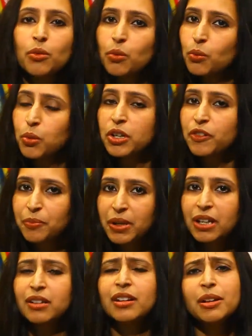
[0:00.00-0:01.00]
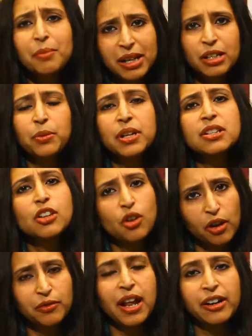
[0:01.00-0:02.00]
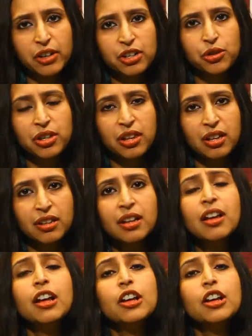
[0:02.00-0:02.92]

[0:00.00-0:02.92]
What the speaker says: would have been in many ways a conflagratory thing.